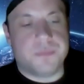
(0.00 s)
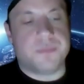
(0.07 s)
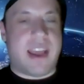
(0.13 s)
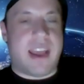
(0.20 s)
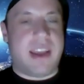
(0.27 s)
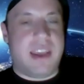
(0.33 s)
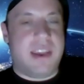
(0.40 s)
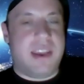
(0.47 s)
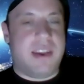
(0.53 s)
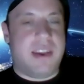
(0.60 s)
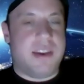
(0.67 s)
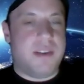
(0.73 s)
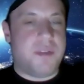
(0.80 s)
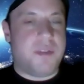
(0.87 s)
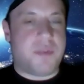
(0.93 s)
Any
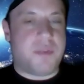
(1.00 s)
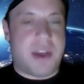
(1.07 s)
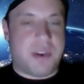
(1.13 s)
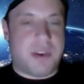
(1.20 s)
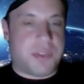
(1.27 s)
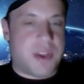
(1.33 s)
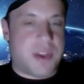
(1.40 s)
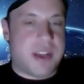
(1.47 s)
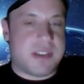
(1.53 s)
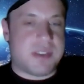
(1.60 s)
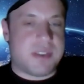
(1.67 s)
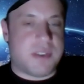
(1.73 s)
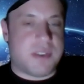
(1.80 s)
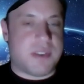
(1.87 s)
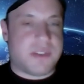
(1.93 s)
final thoughts
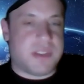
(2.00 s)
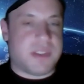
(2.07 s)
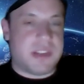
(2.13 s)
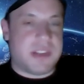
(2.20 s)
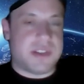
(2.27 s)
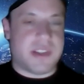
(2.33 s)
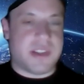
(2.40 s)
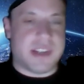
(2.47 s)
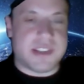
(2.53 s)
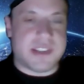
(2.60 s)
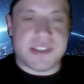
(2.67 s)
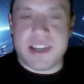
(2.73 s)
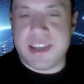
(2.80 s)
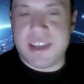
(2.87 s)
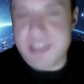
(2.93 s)
or things you'd like to
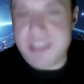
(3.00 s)
say?